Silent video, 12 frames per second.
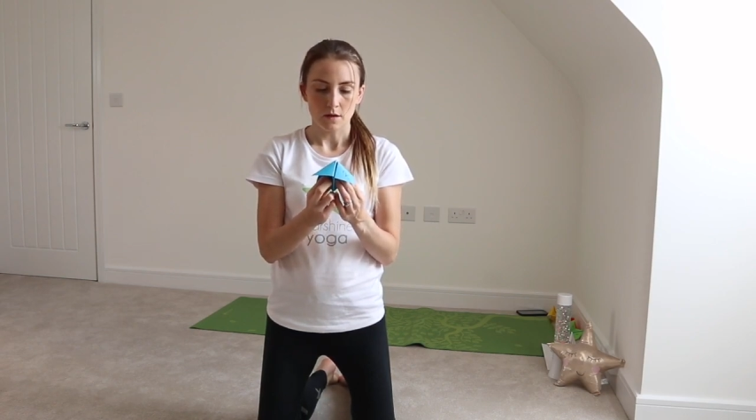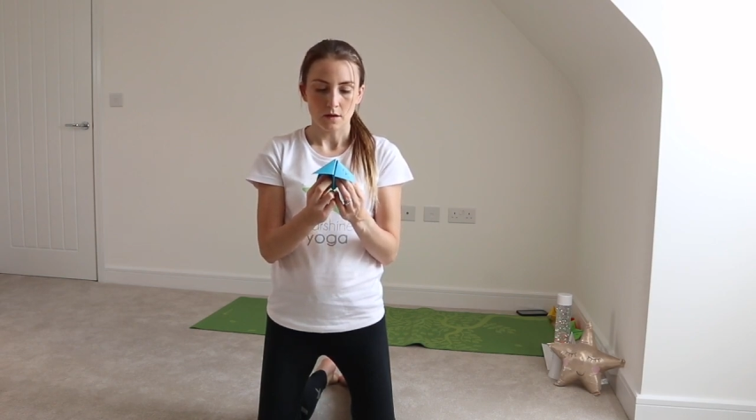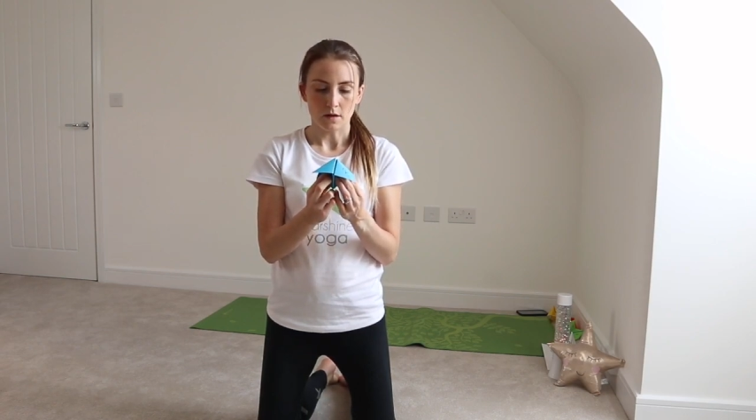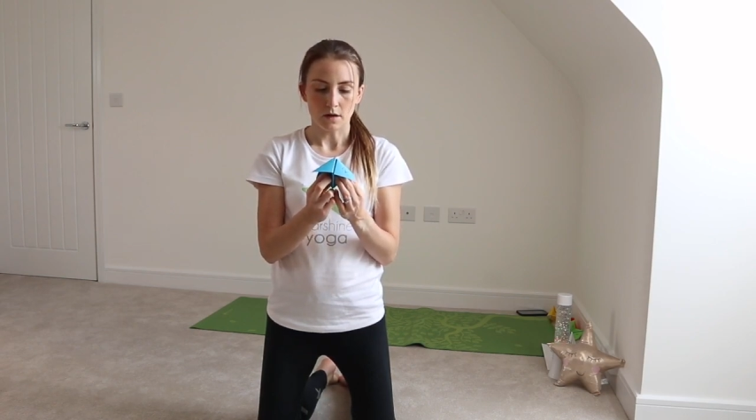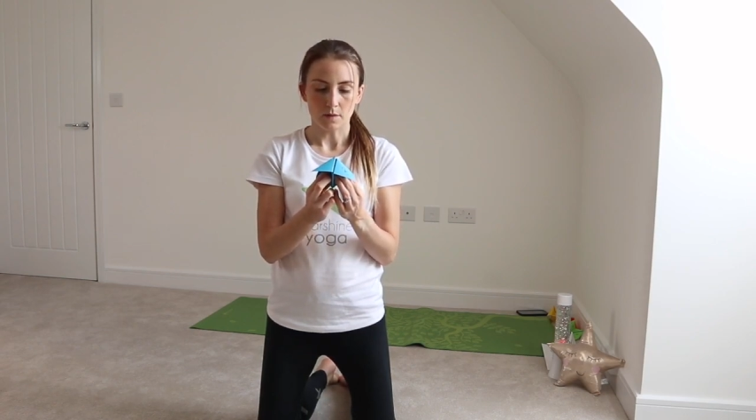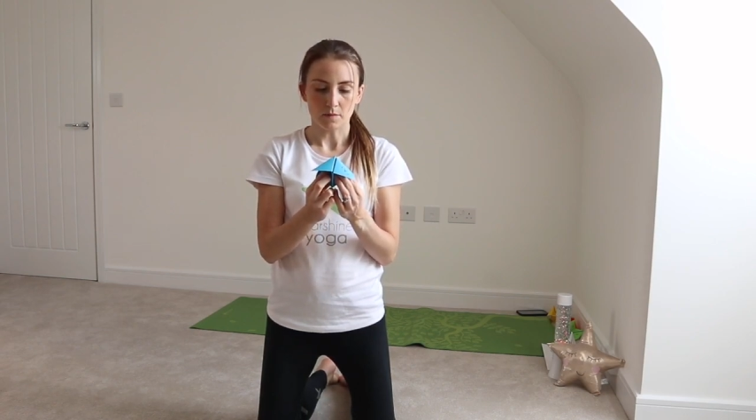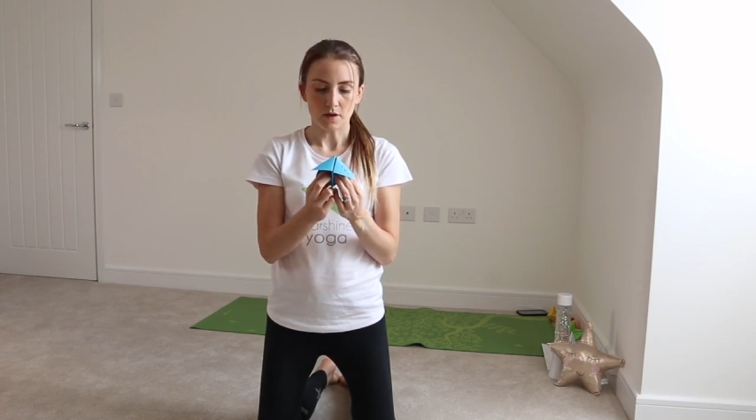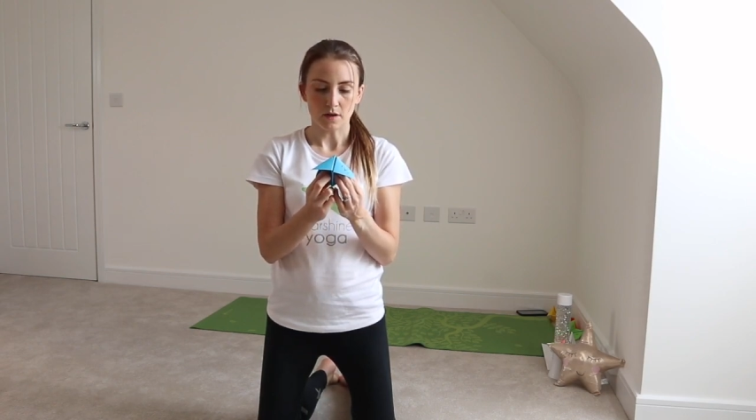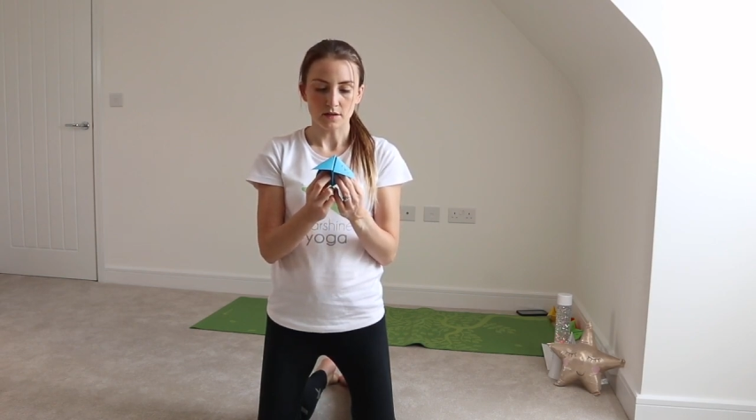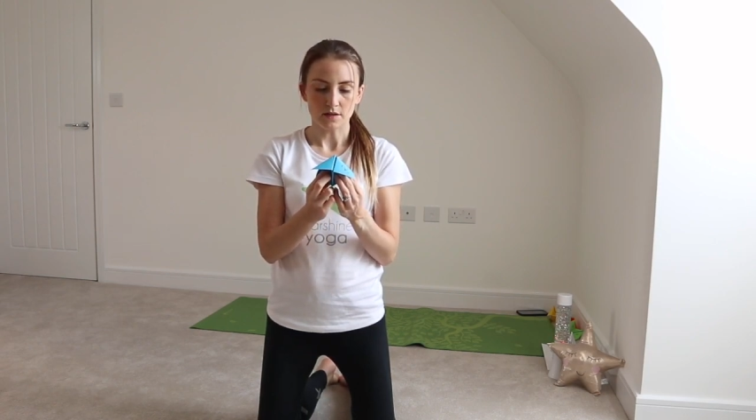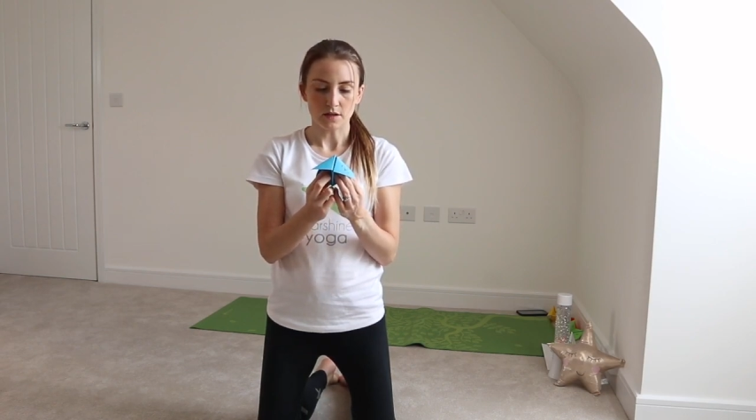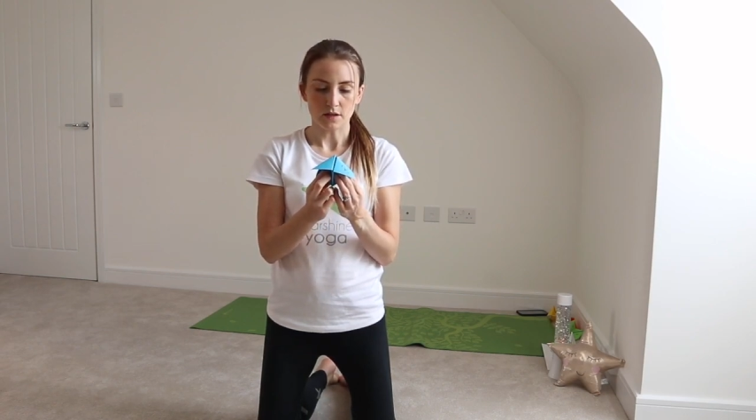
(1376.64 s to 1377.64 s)
I'm
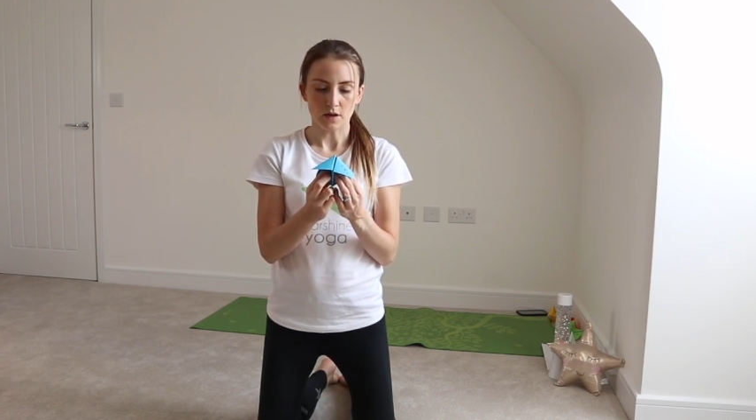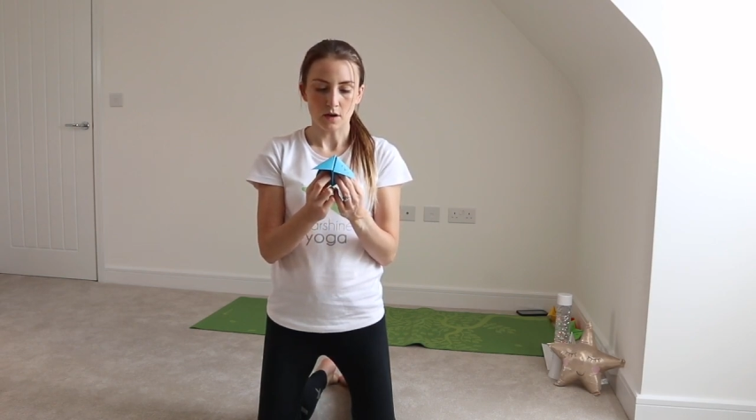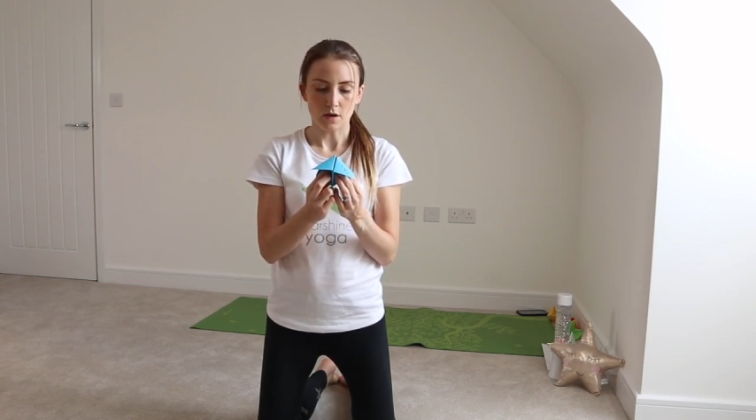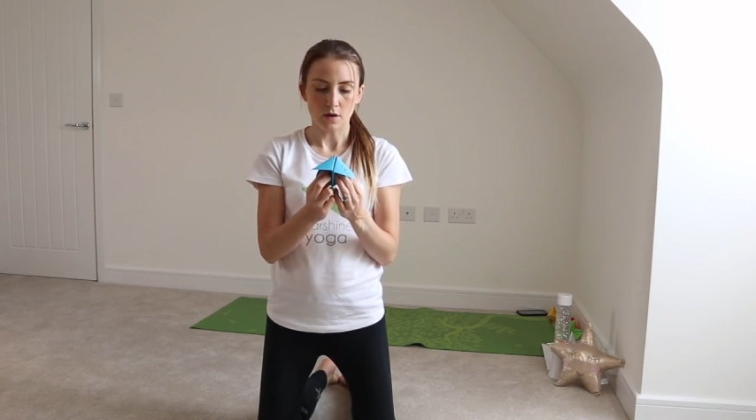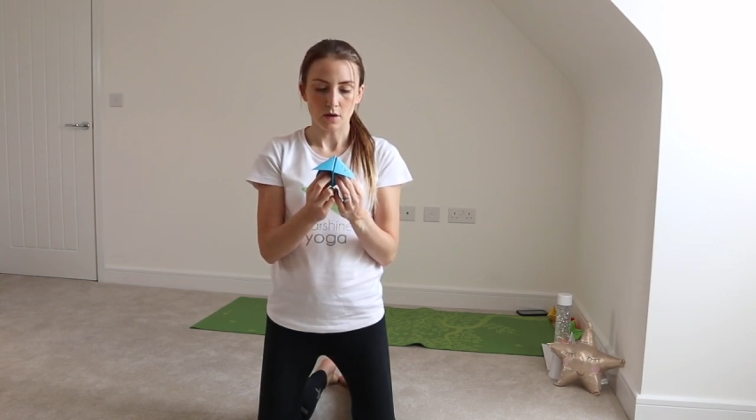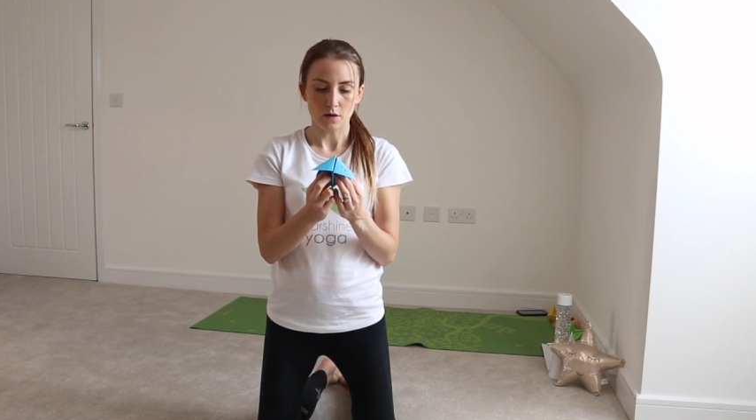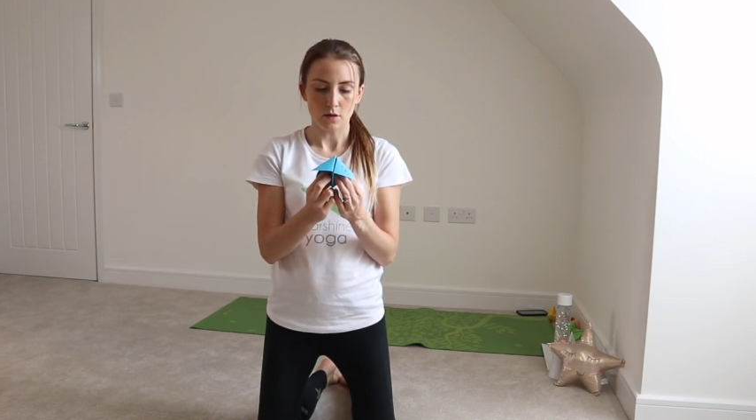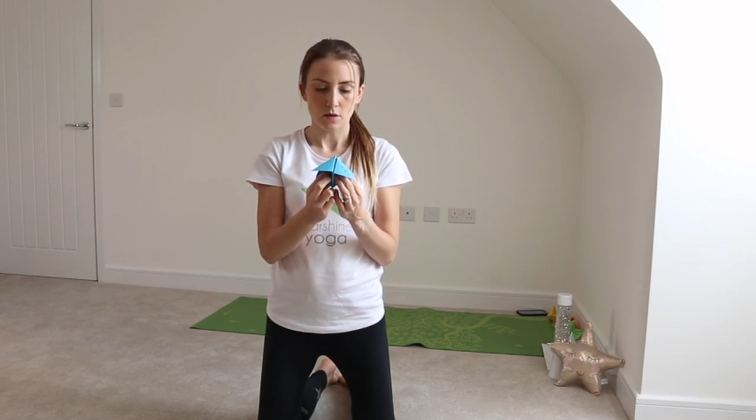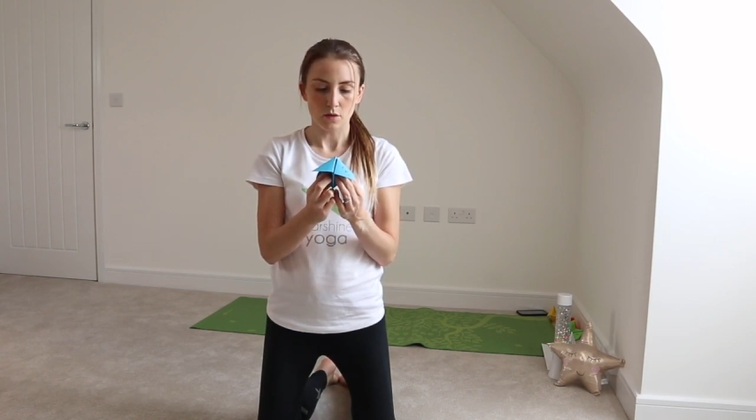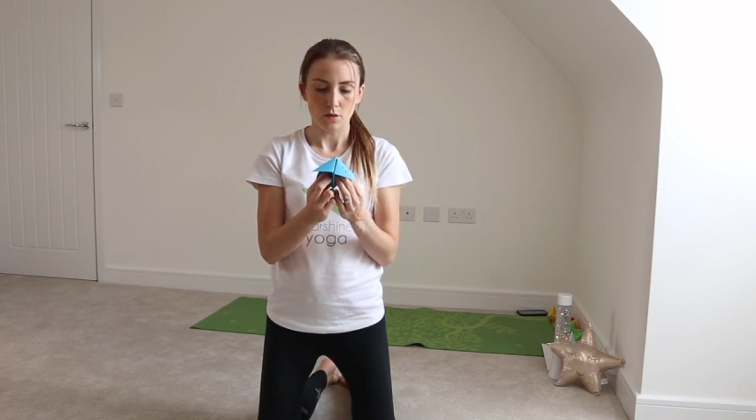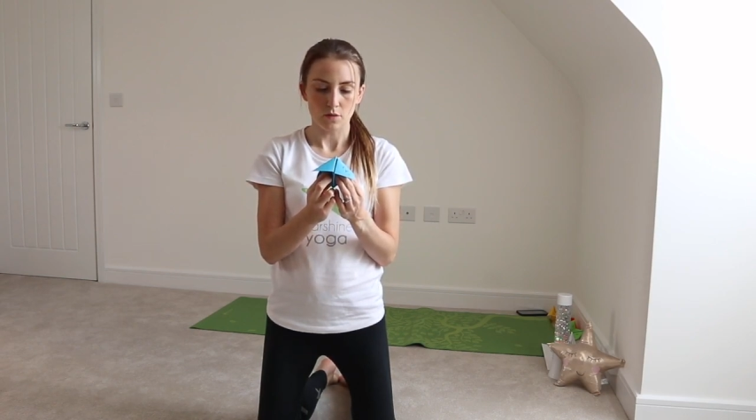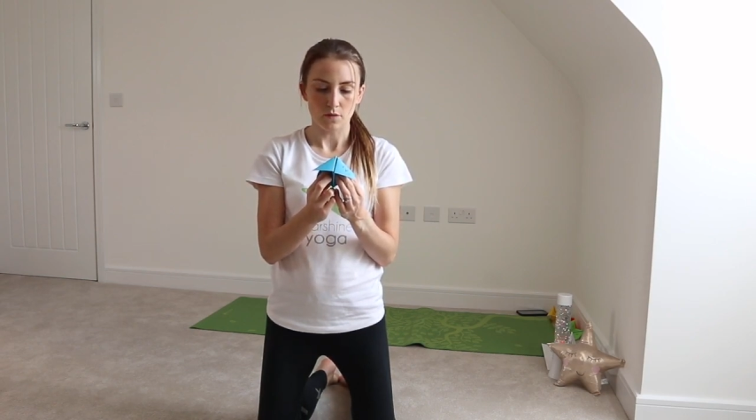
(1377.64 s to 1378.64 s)
going to go